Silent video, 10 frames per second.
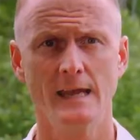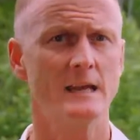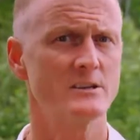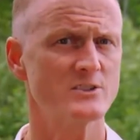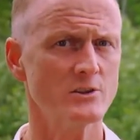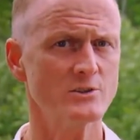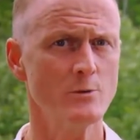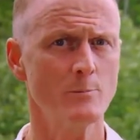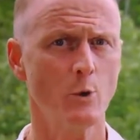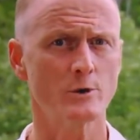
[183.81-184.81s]
It is also
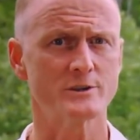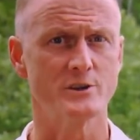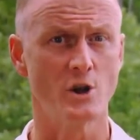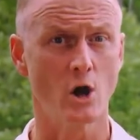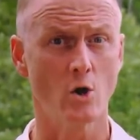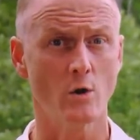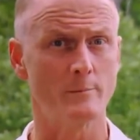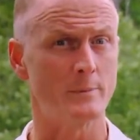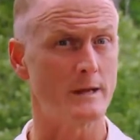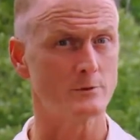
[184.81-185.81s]
important to know
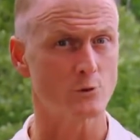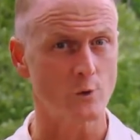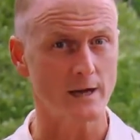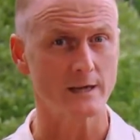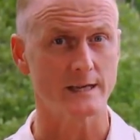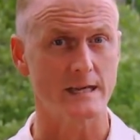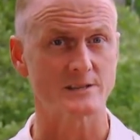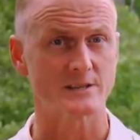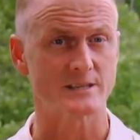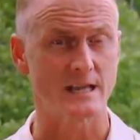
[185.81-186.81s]
and be able to
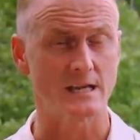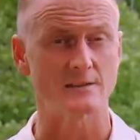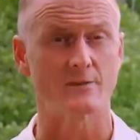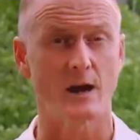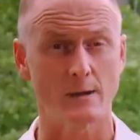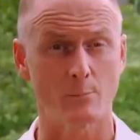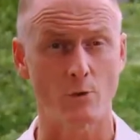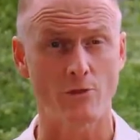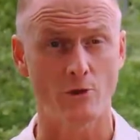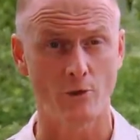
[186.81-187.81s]
recognize the signs of
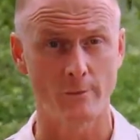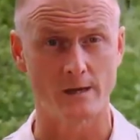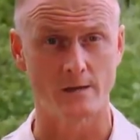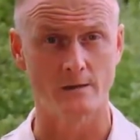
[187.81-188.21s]
hypothermia.